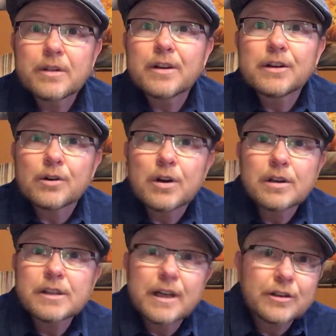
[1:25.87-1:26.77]
there you
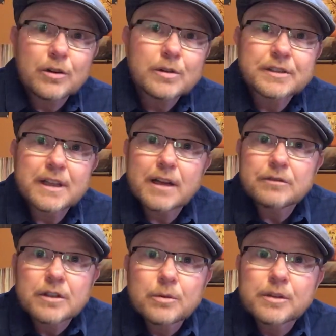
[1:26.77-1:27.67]
are, and you're always going to have
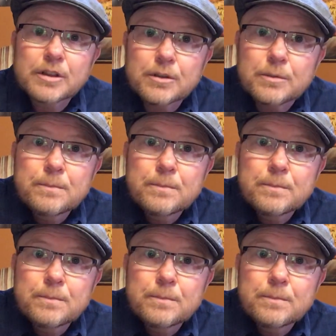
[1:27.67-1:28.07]
to deal with you.